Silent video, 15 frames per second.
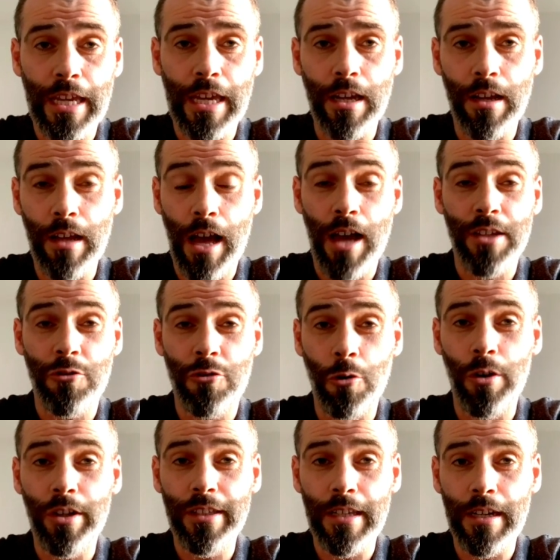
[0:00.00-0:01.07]
again I
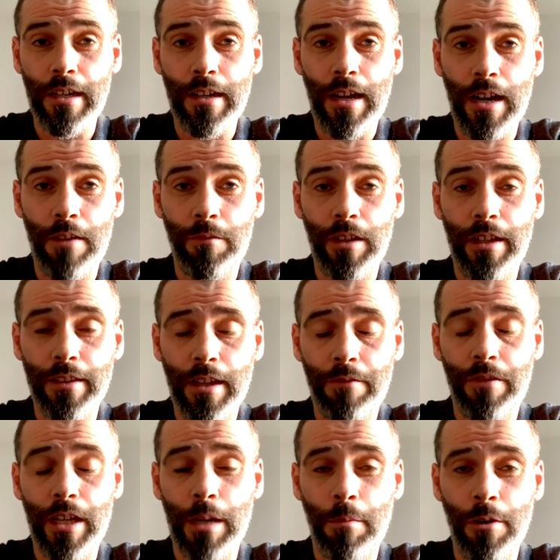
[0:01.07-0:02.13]
enjoyed and I've learned a
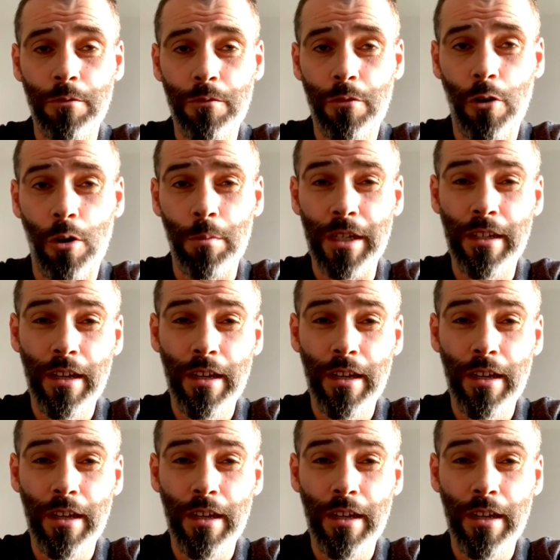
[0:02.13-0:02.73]
fair amount from.